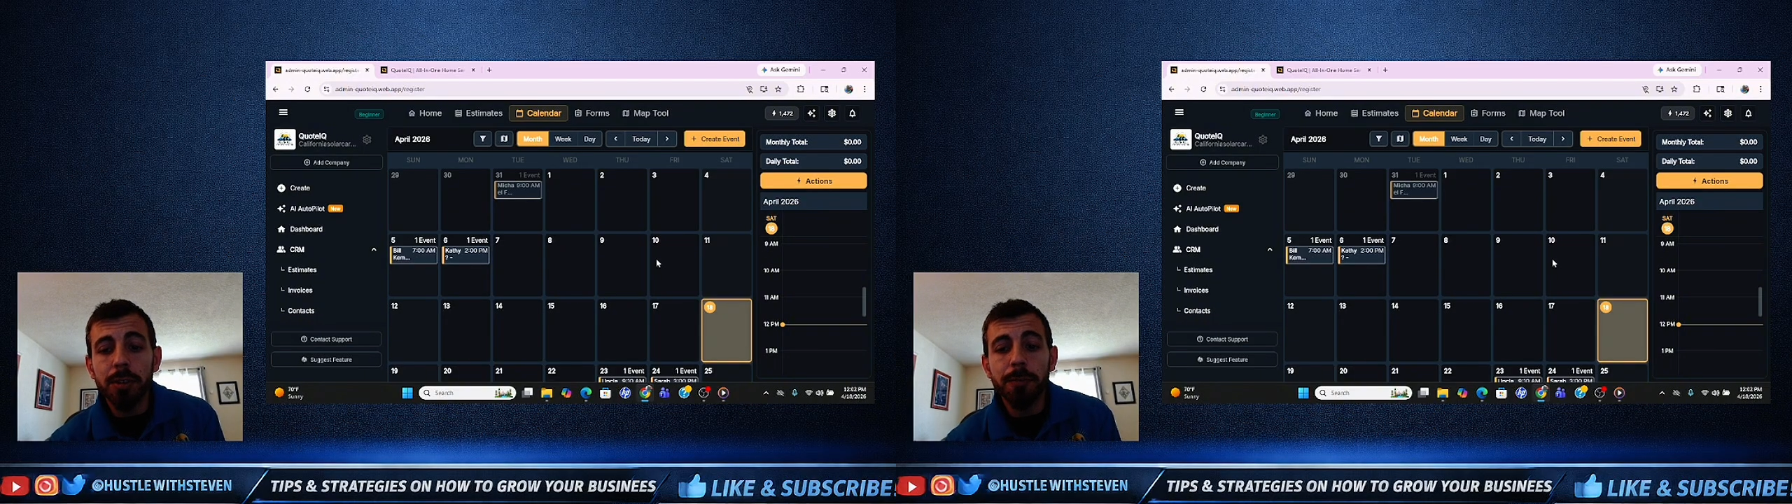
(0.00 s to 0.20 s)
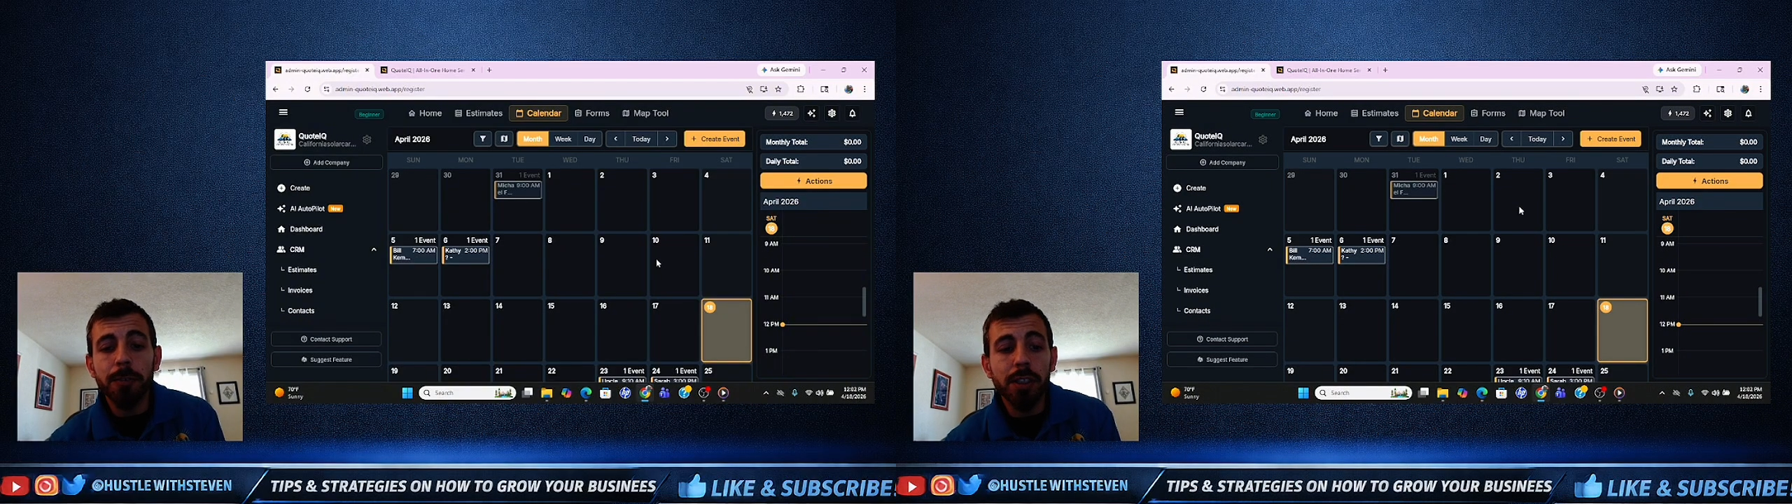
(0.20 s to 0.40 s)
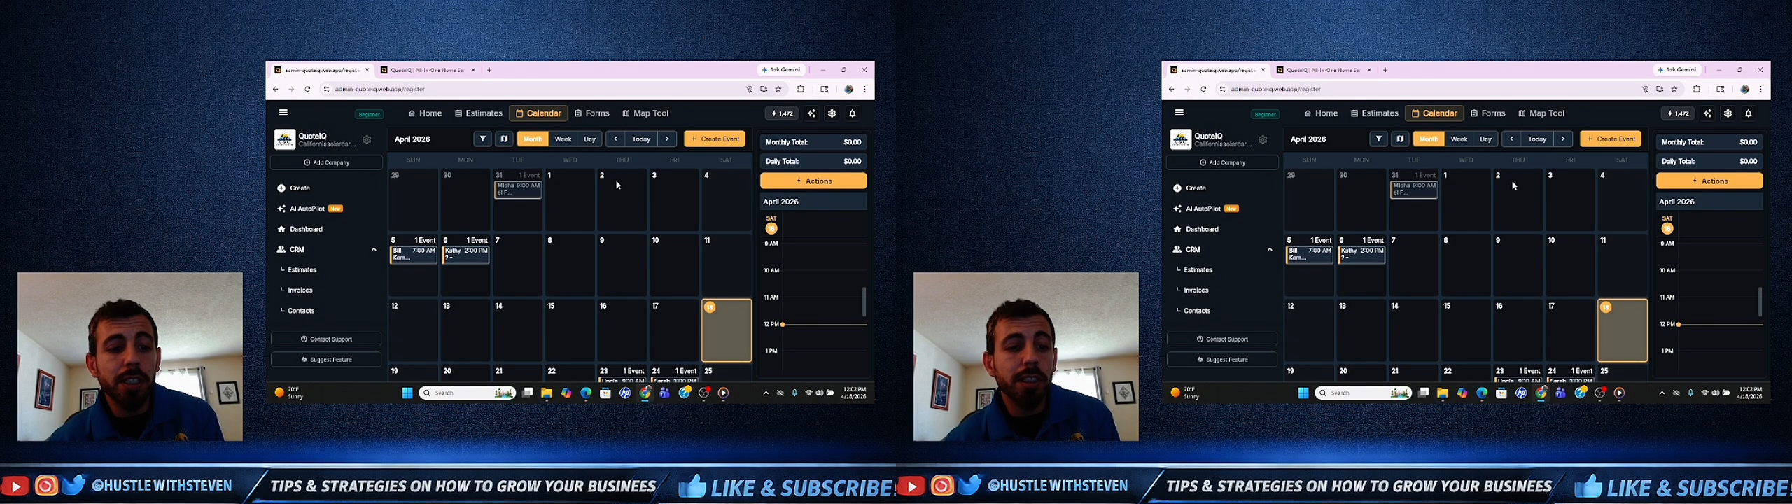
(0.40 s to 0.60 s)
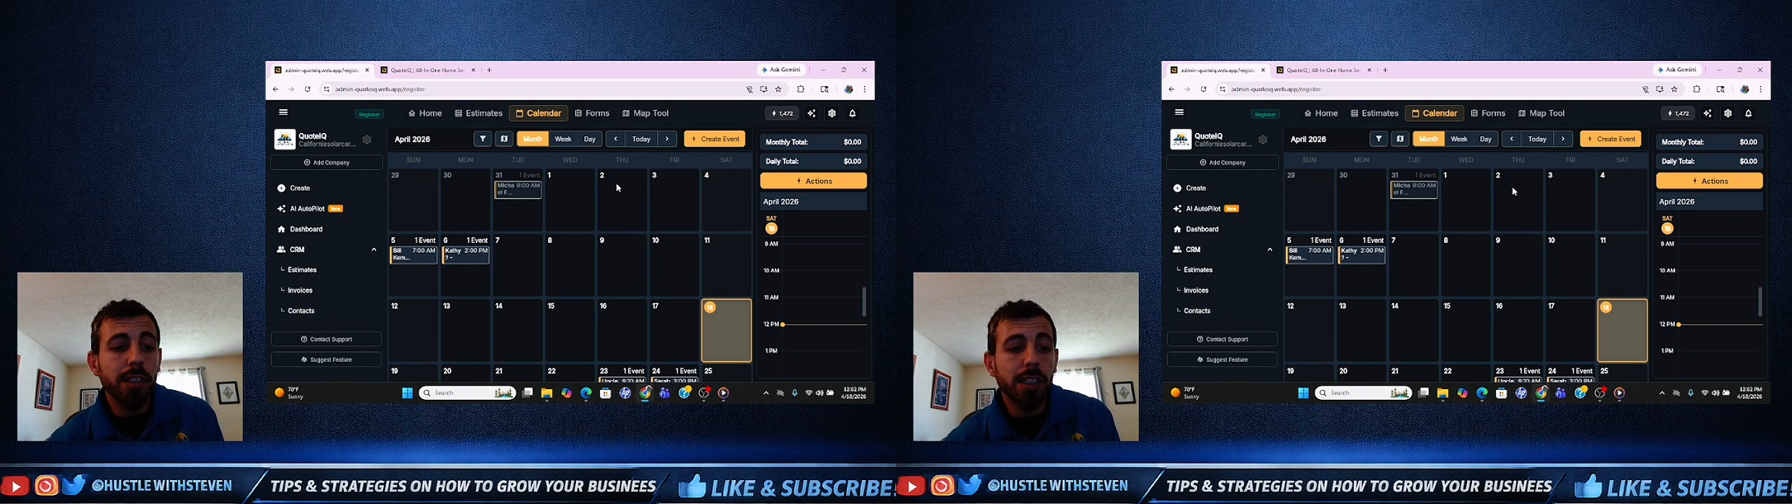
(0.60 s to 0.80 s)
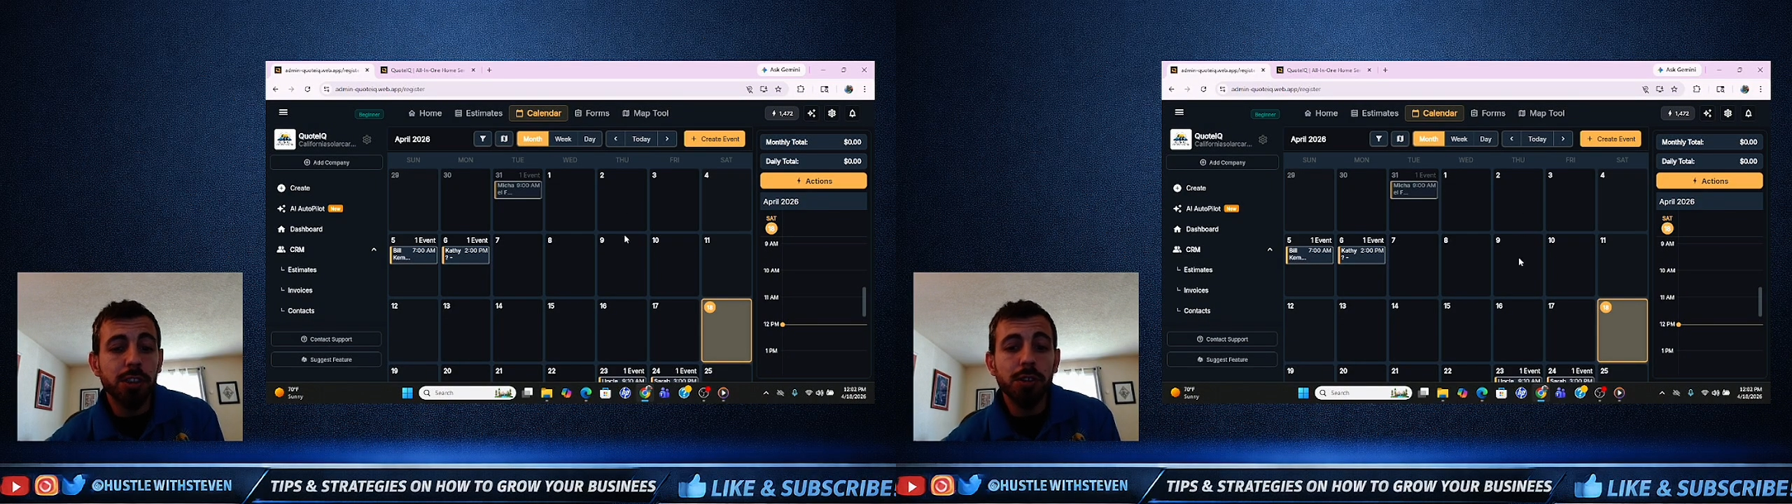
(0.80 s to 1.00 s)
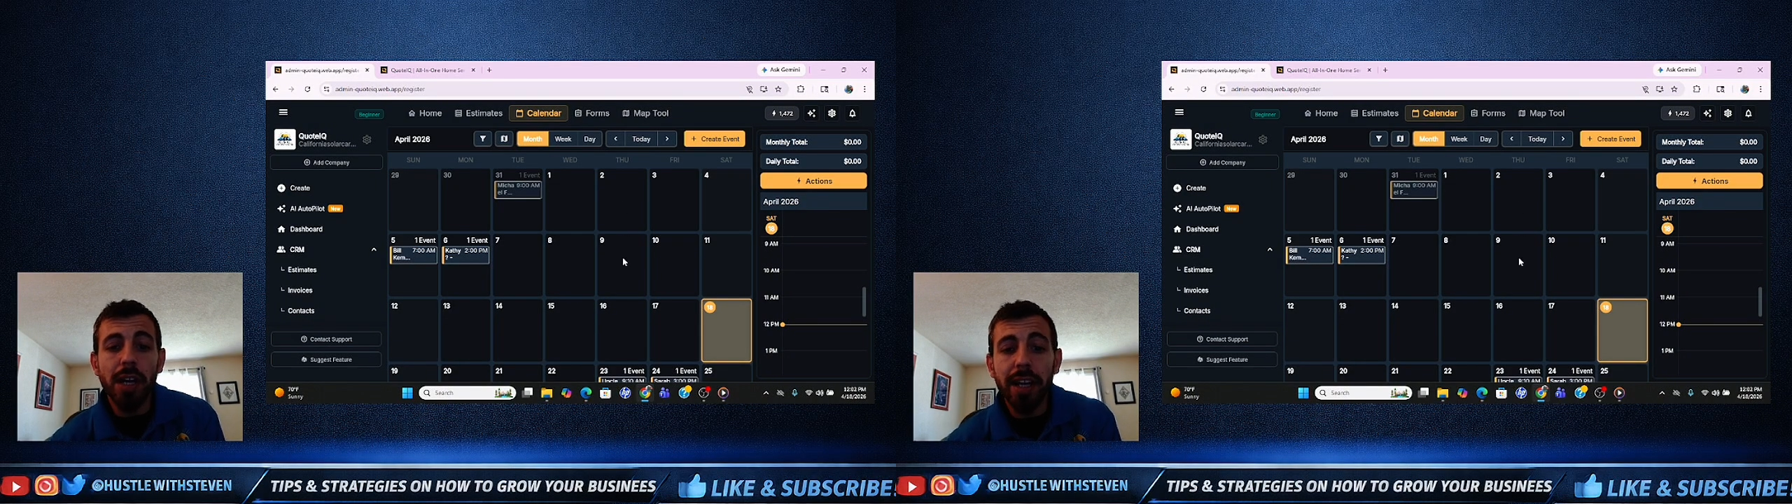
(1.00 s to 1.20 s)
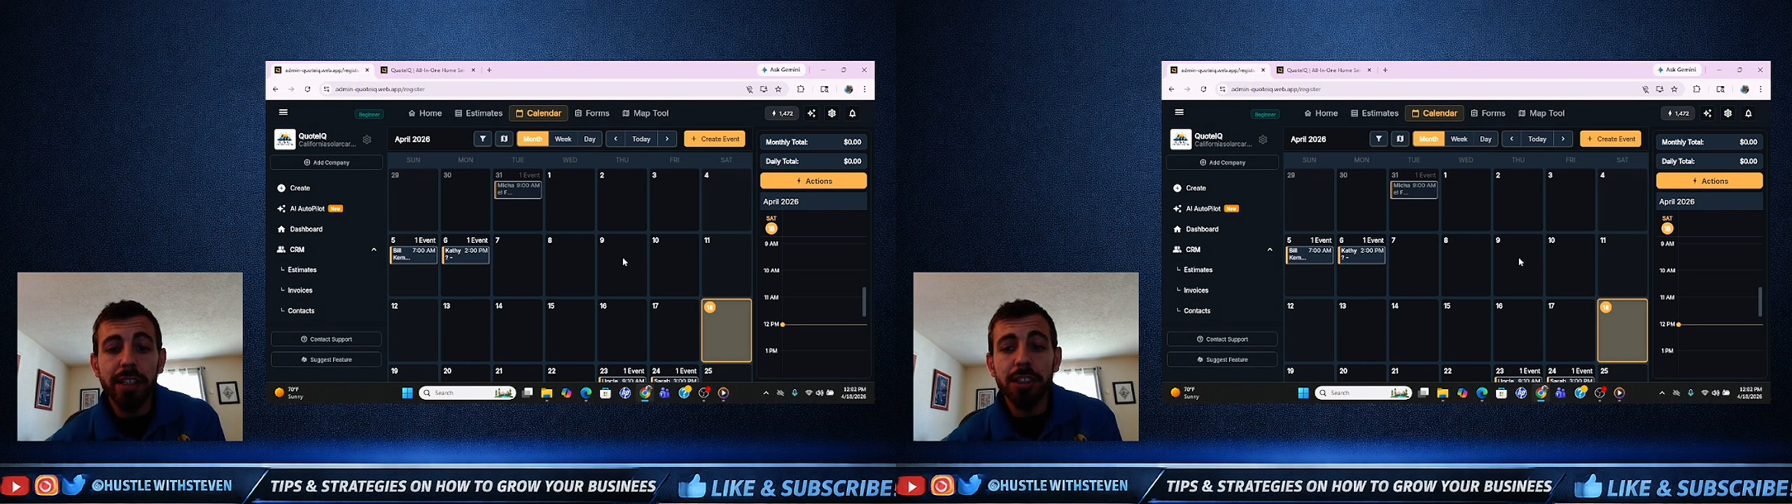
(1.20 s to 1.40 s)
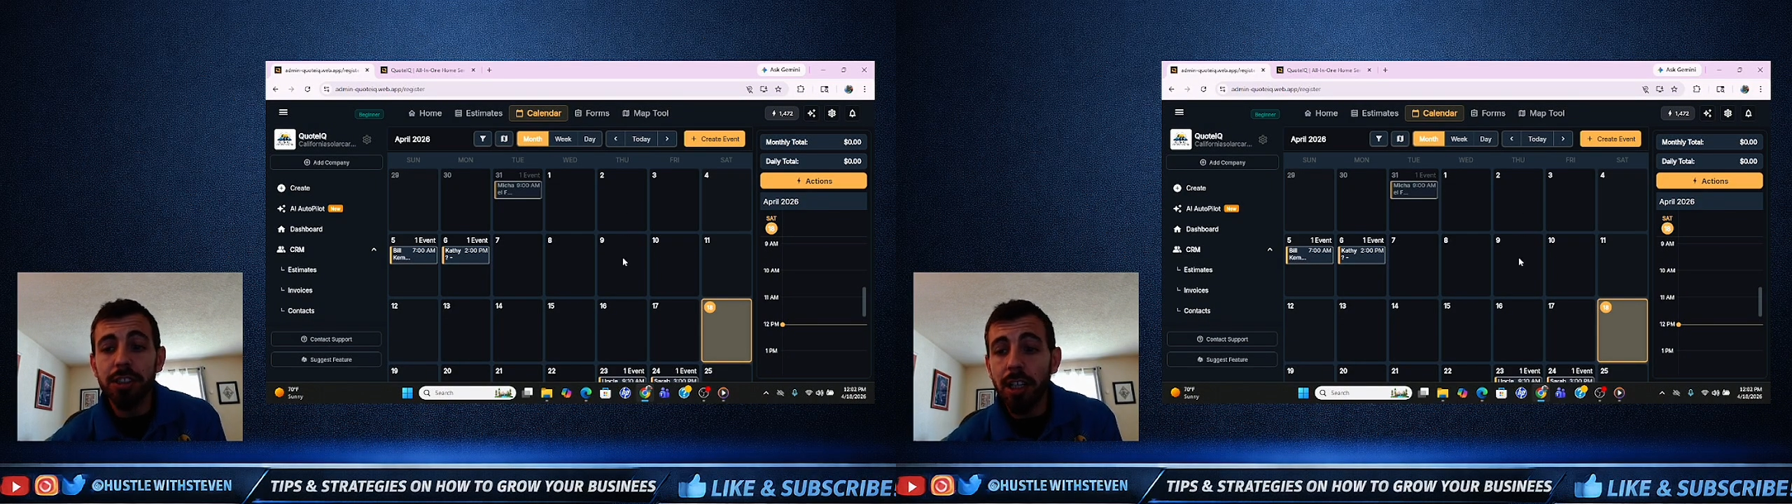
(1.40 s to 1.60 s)
or forgetting that you had
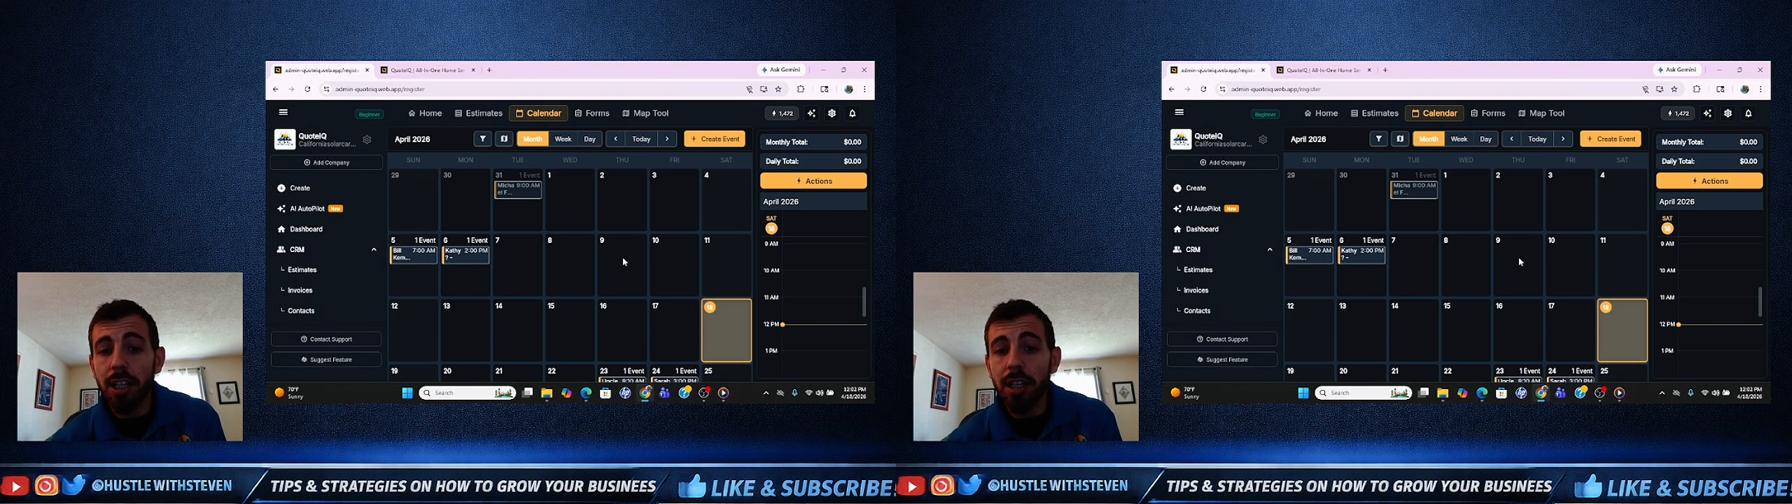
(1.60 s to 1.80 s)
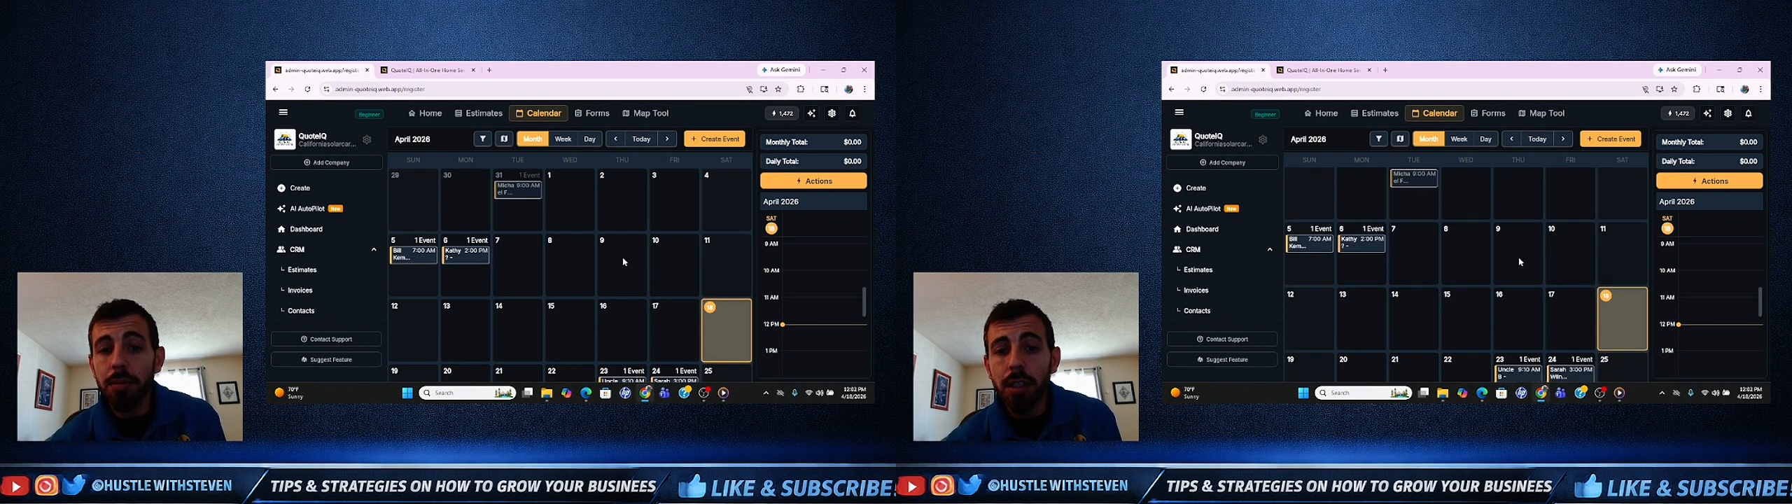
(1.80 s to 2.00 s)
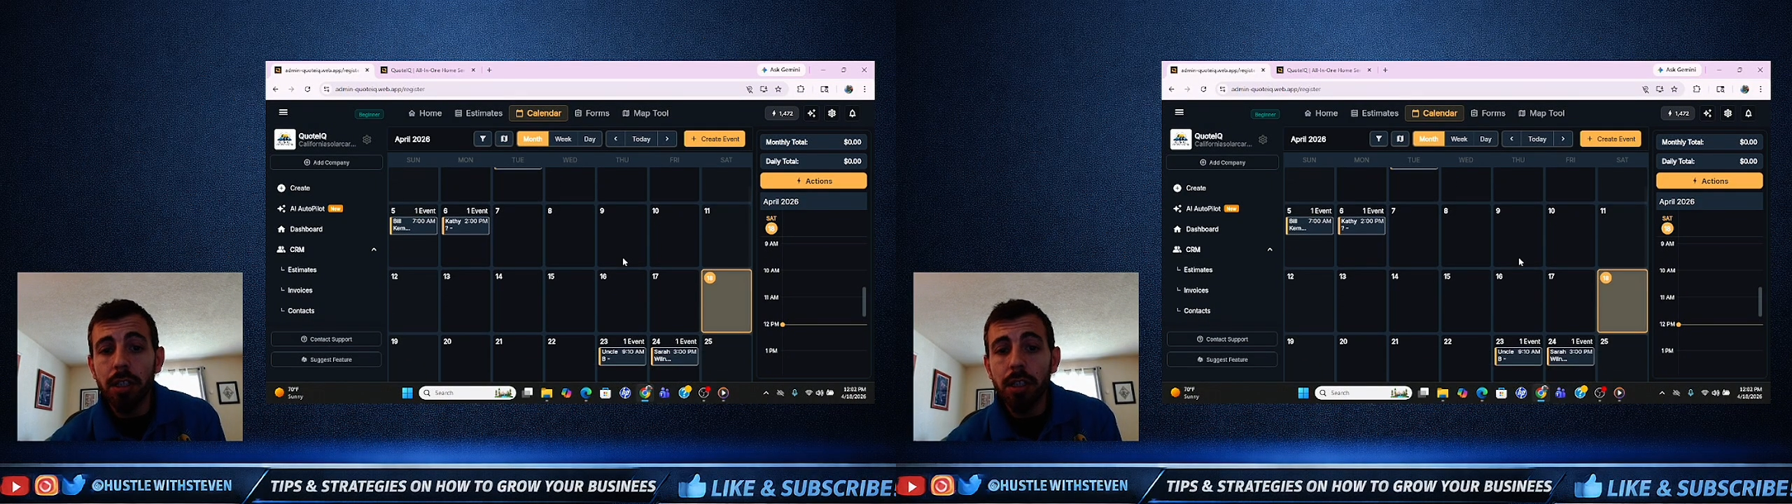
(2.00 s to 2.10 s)
a job,